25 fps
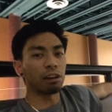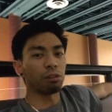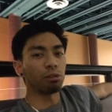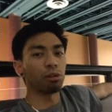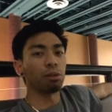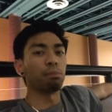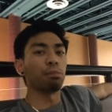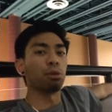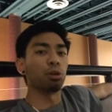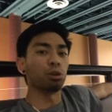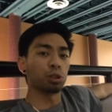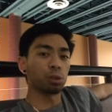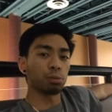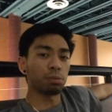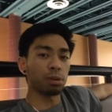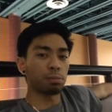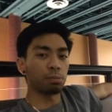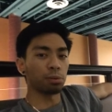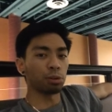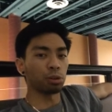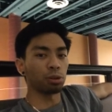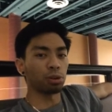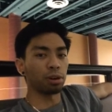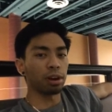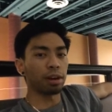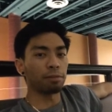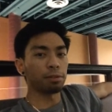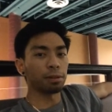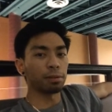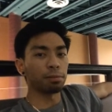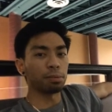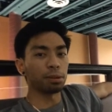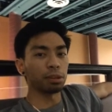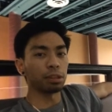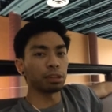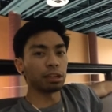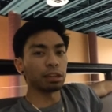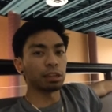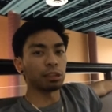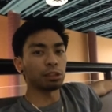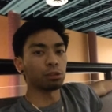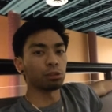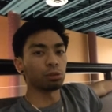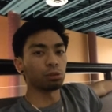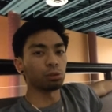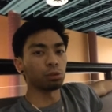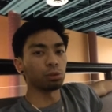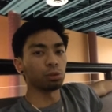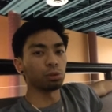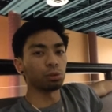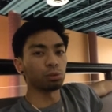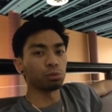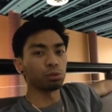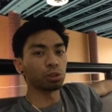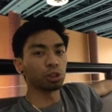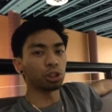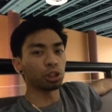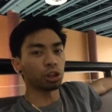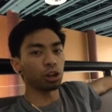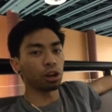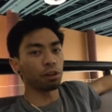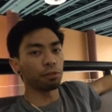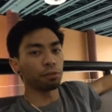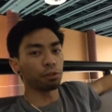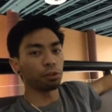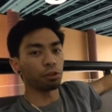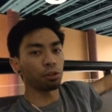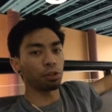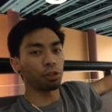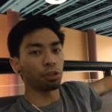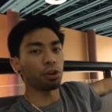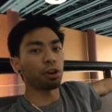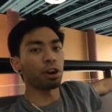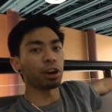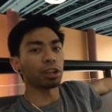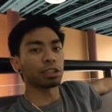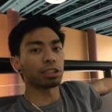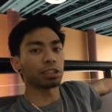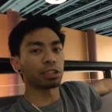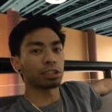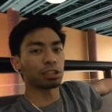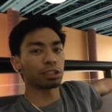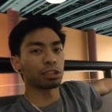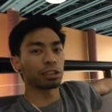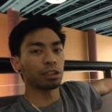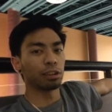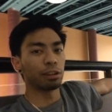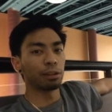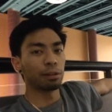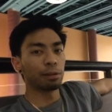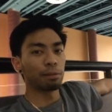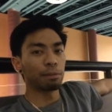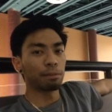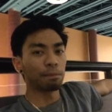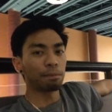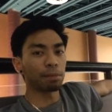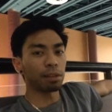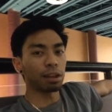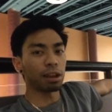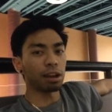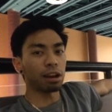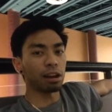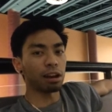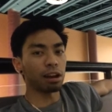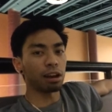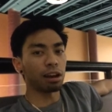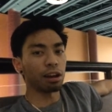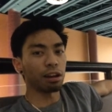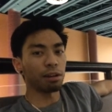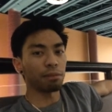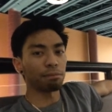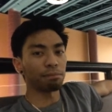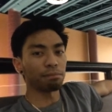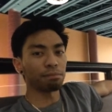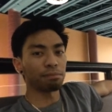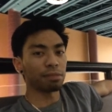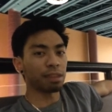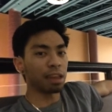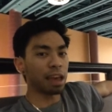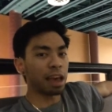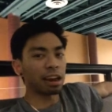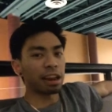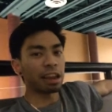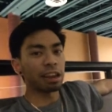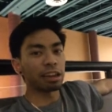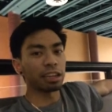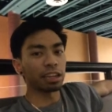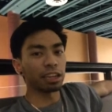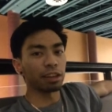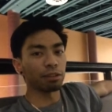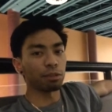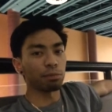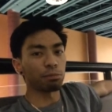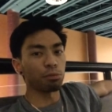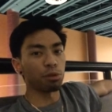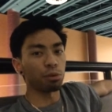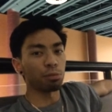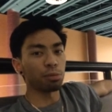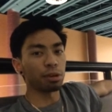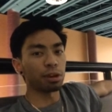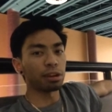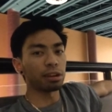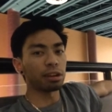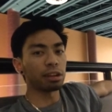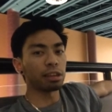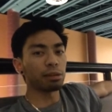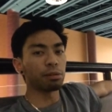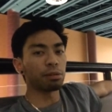or most people don't have the ability to shut off their thoughts at any given moment.